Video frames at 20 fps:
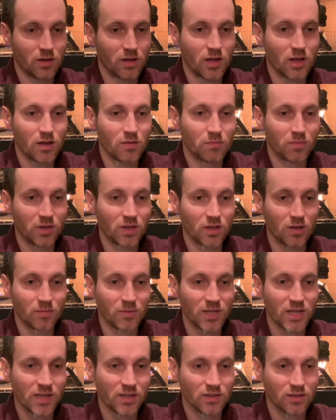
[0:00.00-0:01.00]
npm
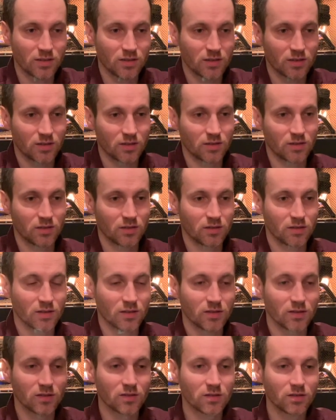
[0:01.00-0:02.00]
test.
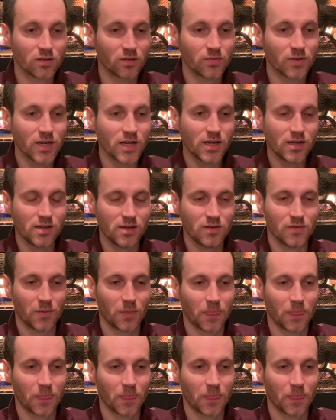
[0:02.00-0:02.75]
Does it still run?